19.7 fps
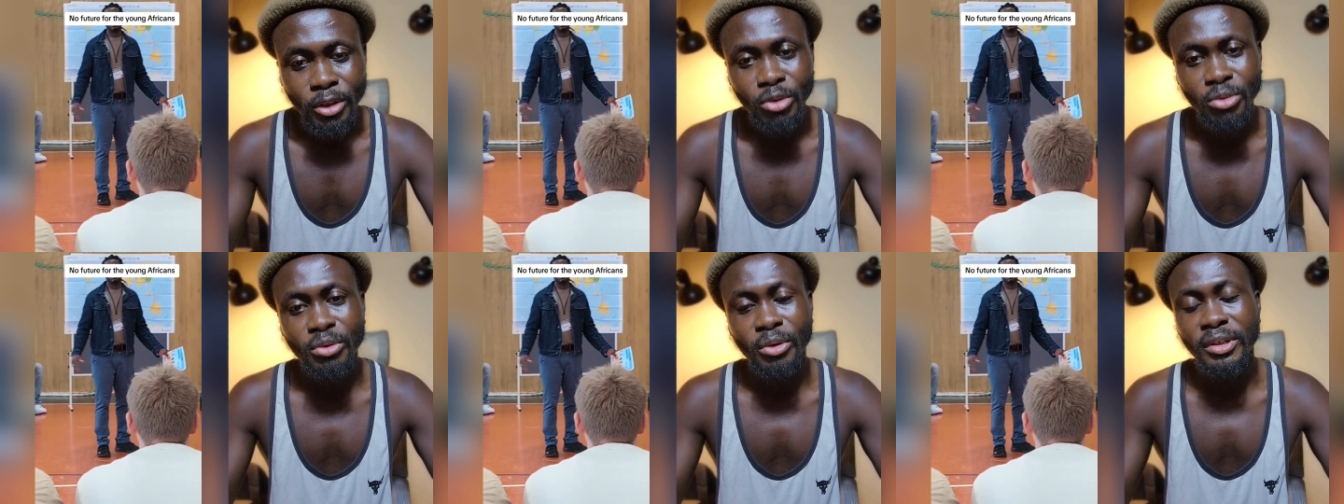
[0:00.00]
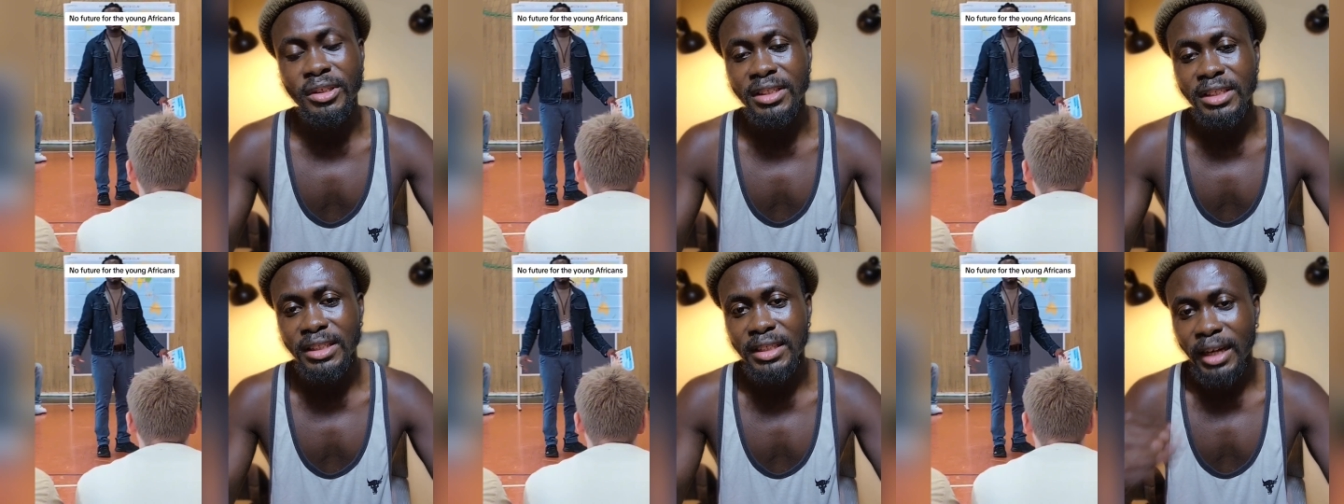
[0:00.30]
to
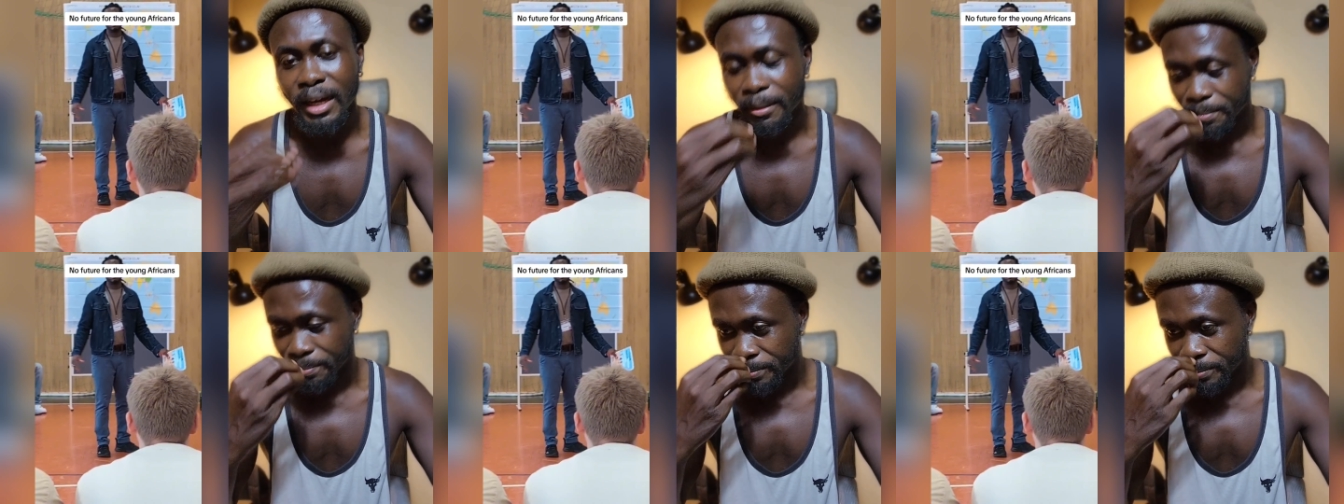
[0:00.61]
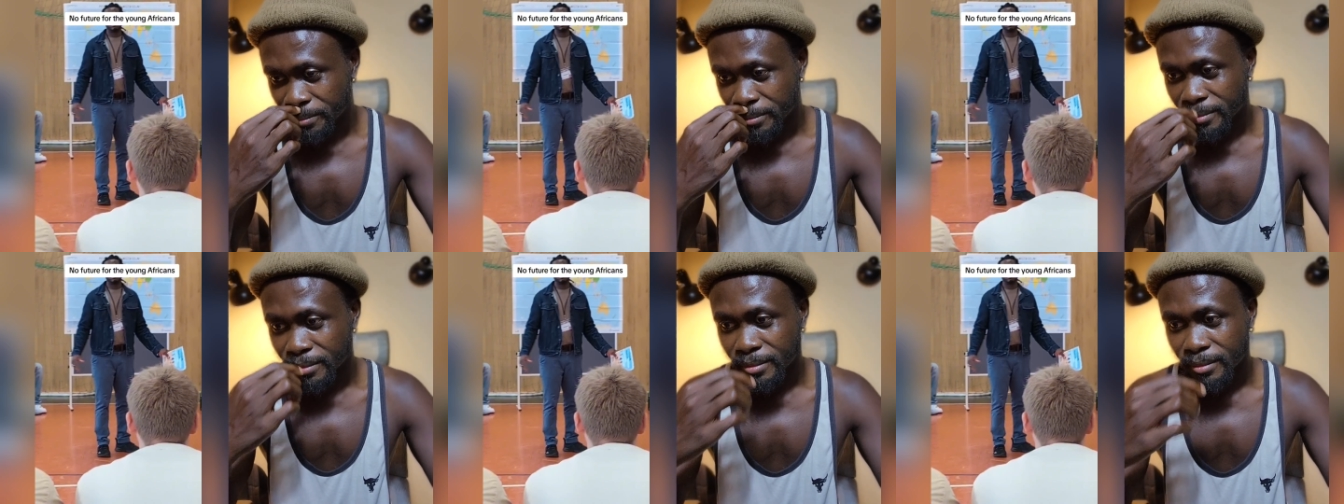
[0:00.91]
consider.
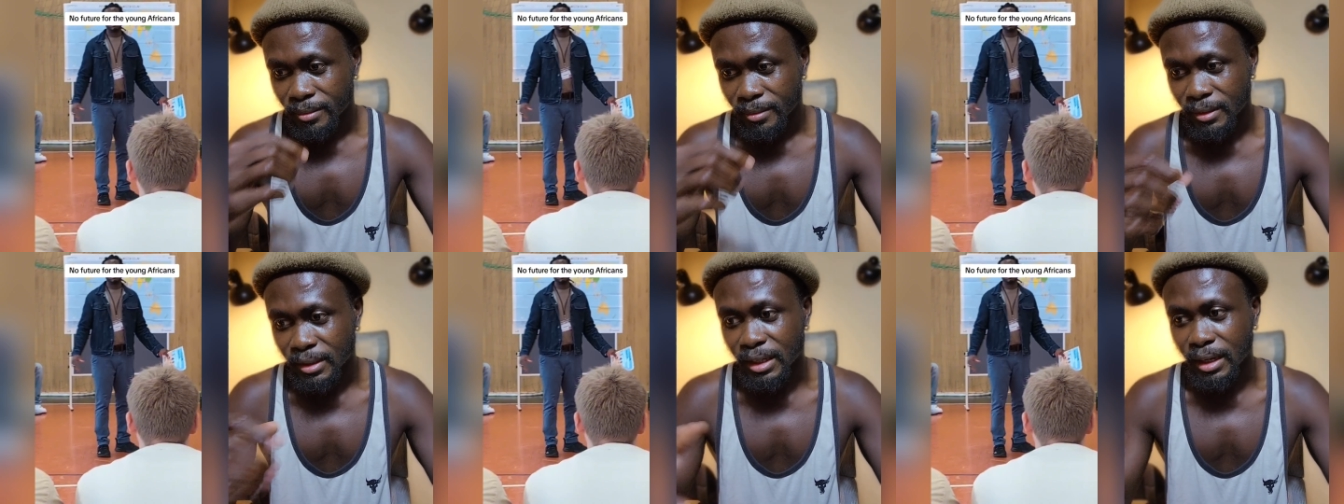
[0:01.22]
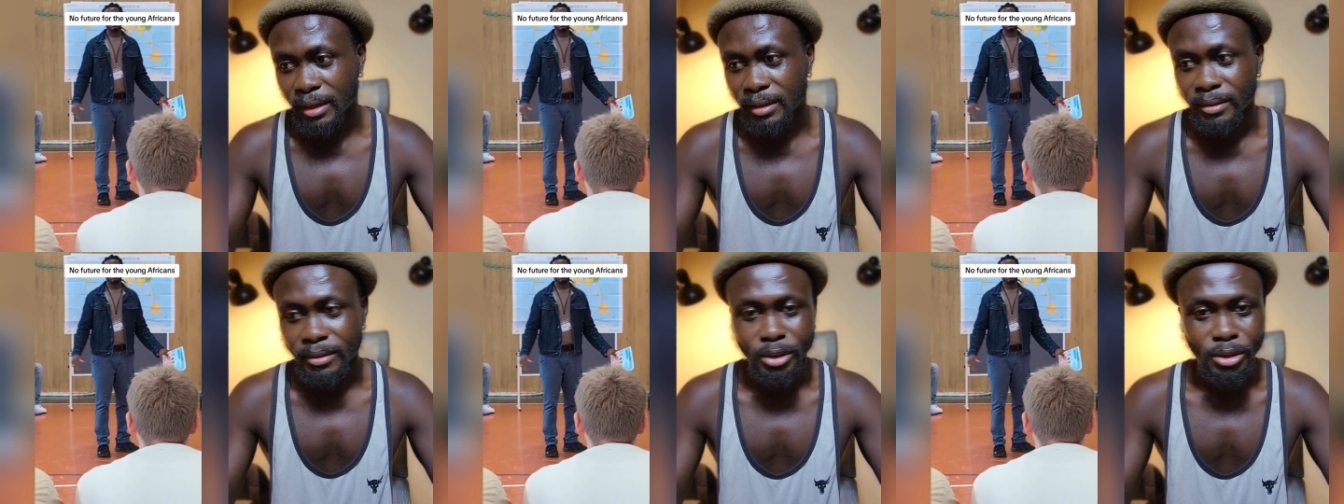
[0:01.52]

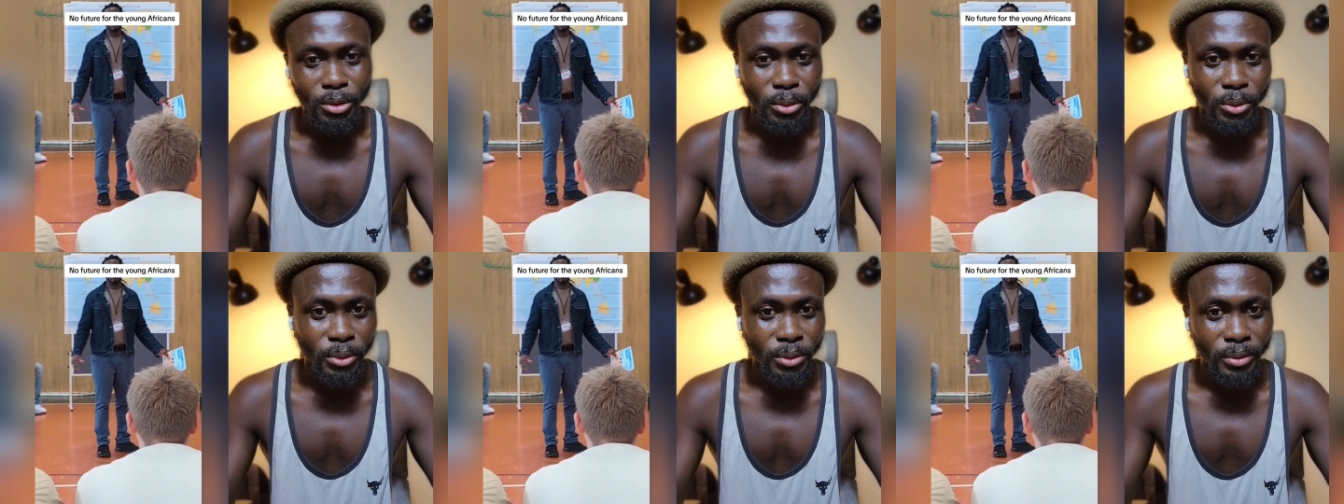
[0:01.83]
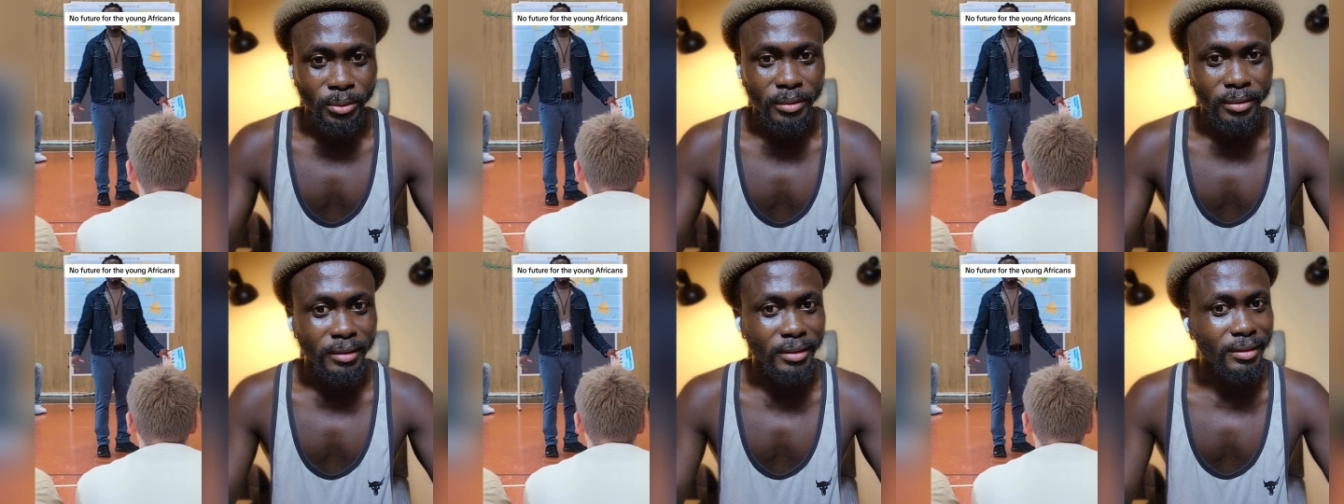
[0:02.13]
Yeah,
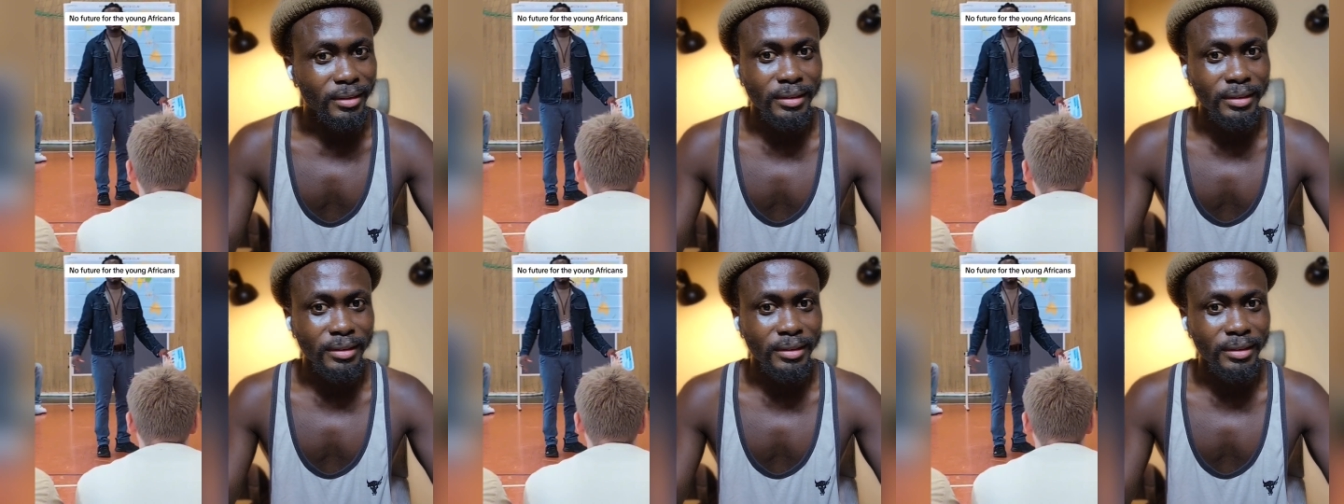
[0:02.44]
so